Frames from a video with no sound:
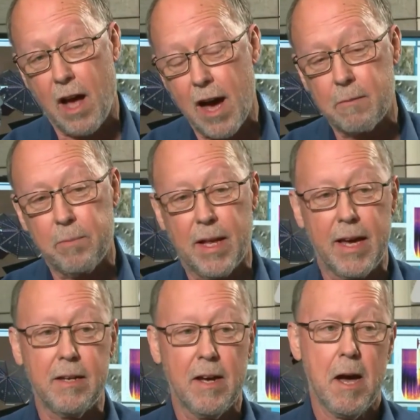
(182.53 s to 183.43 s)

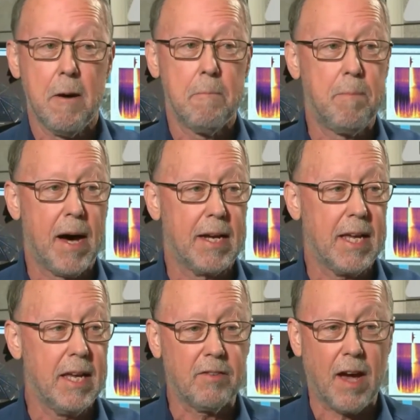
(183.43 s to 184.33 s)
contemplate, but
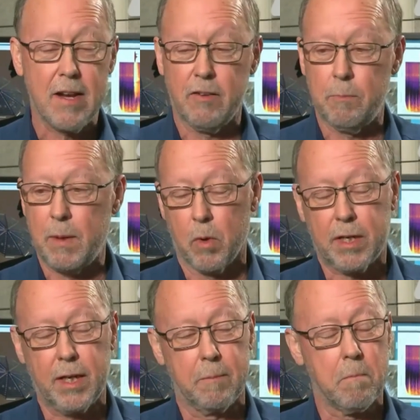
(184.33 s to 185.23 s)
Insight has been
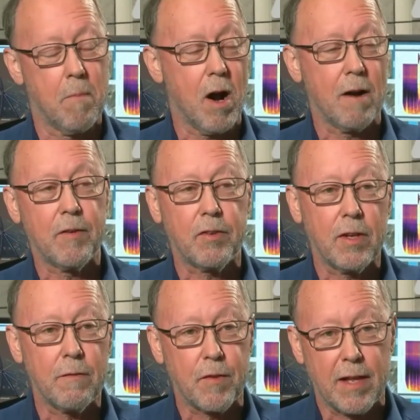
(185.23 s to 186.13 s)
working
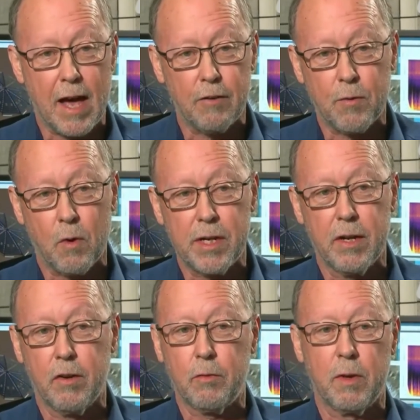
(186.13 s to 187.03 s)
marvelously for the last four
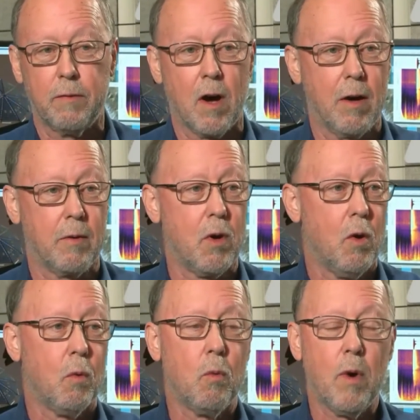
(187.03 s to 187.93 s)
years. We've gone
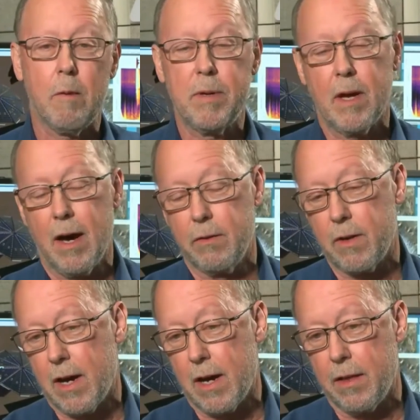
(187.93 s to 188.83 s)
well beyond
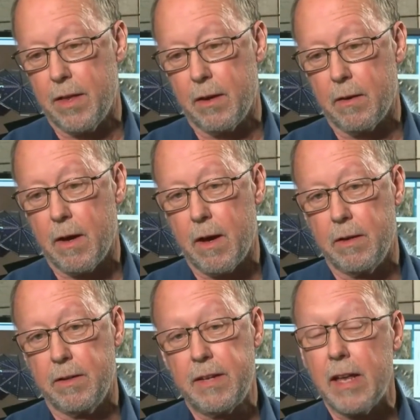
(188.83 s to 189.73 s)
uh, the
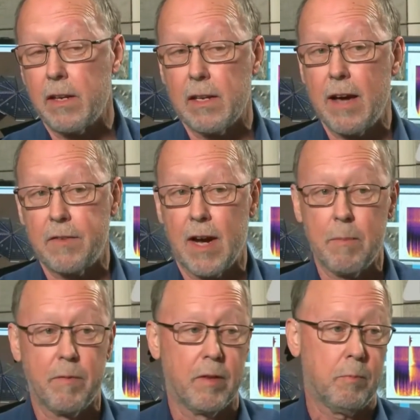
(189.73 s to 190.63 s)
intended
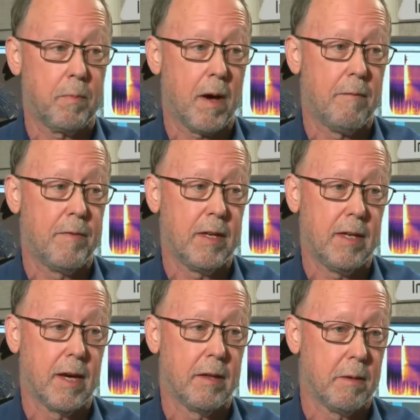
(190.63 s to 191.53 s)
lifetime of this of
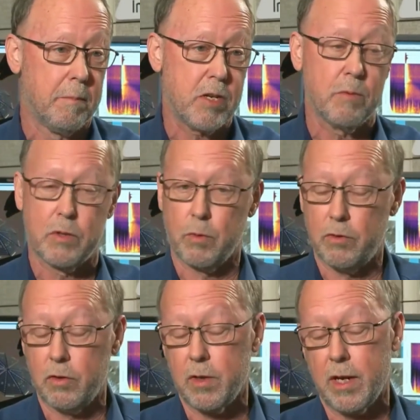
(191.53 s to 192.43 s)
the uh, the mission, which was
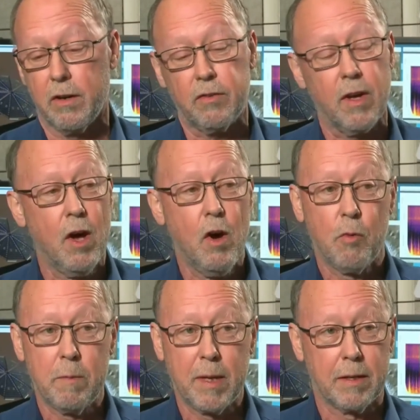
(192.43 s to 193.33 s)
two years.
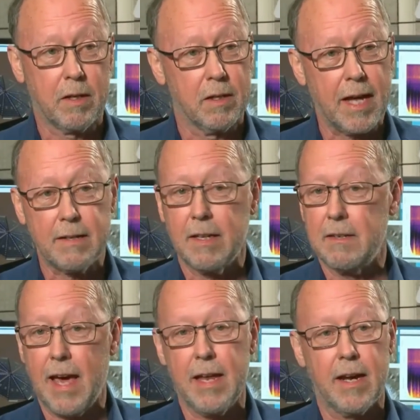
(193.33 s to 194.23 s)
We've been collecting
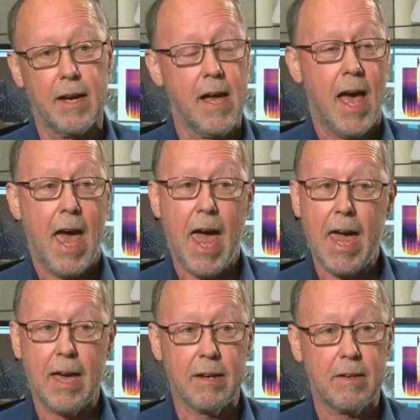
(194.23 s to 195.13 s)
data,
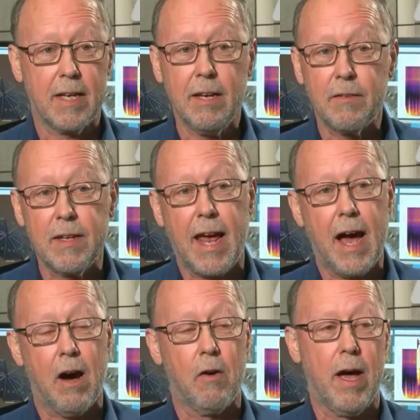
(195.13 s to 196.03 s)
and even
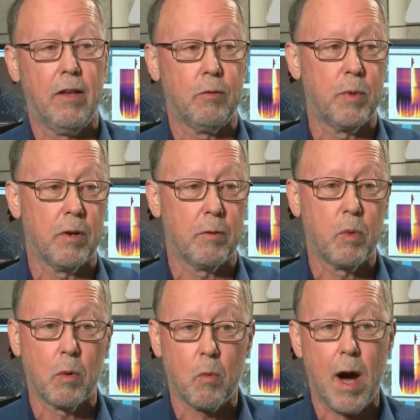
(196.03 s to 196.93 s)
now, as we're
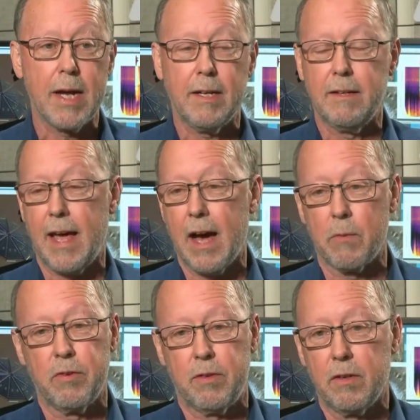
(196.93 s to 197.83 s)
we're winding down,
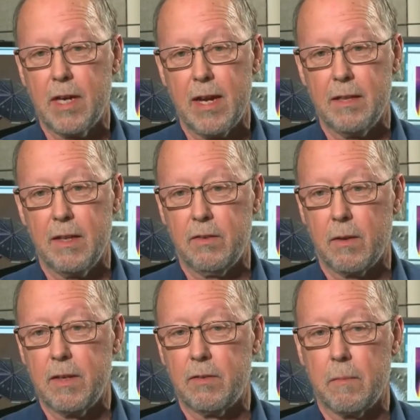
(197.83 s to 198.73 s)
we're still getting these uh,
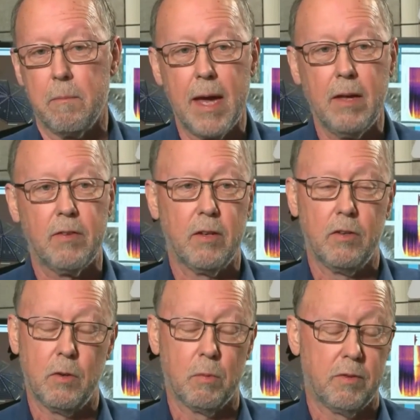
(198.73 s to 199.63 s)
these amazing
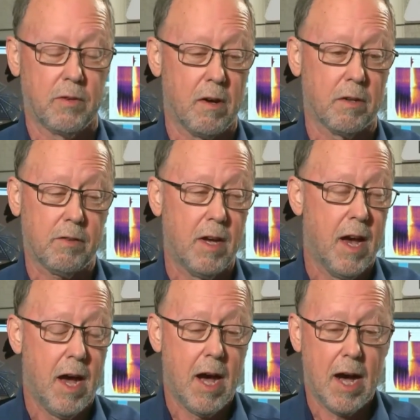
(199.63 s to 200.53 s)
new results.
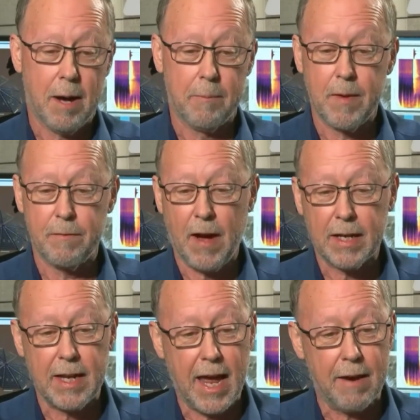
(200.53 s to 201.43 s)
Um, if I
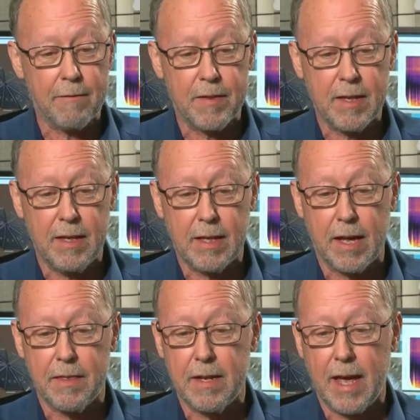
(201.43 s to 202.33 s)
can have the
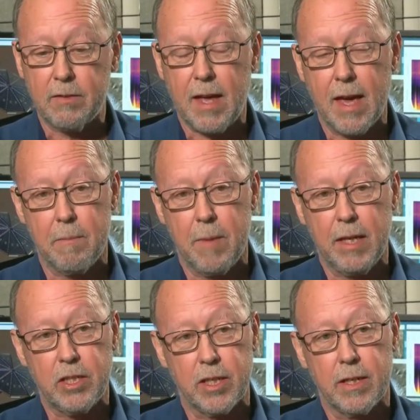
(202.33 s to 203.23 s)
uh, the next
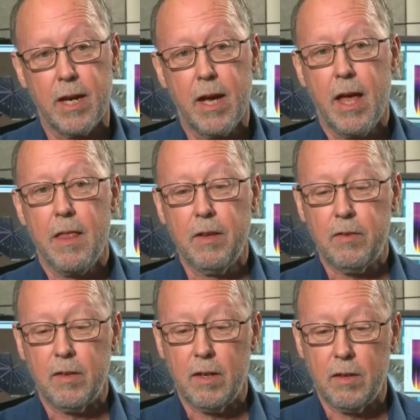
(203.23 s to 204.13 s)
animation,
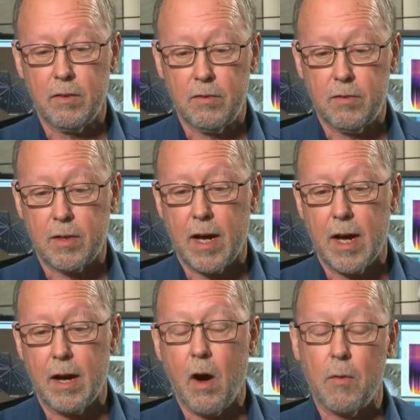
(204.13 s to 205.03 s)
this is
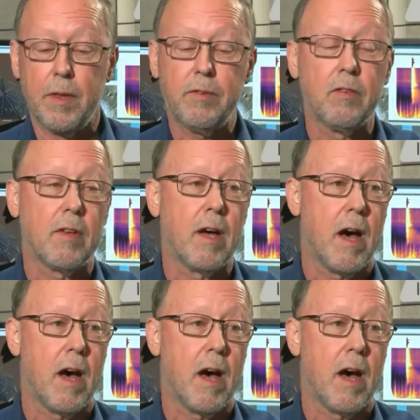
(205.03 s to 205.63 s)
uh, oh this is a,